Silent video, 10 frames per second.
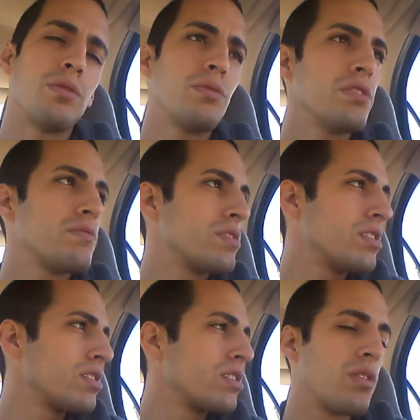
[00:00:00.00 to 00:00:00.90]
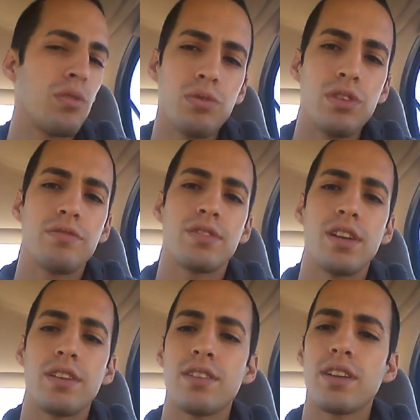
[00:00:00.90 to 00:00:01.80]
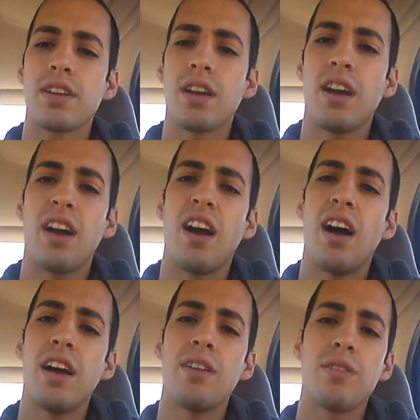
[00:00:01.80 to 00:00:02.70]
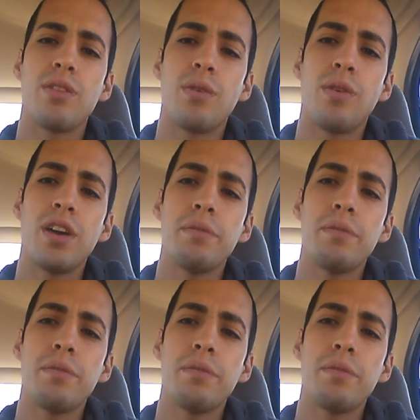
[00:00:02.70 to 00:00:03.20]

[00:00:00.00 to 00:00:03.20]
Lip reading: Who lives there? Who lives there? It's like, I don't know.